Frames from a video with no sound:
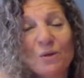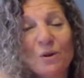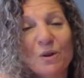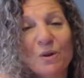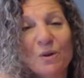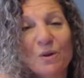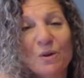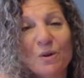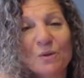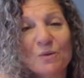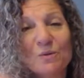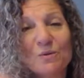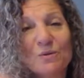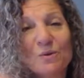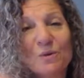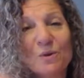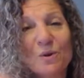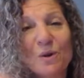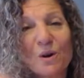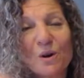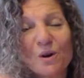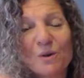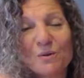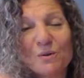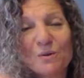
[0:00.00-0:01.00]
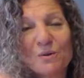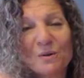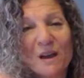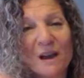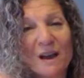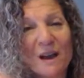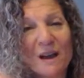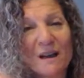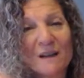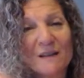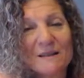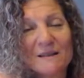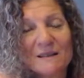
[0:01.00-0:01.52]
you know, to all you
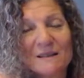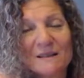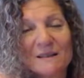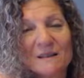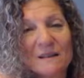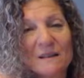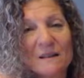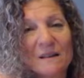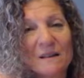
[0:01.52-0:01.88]
guys,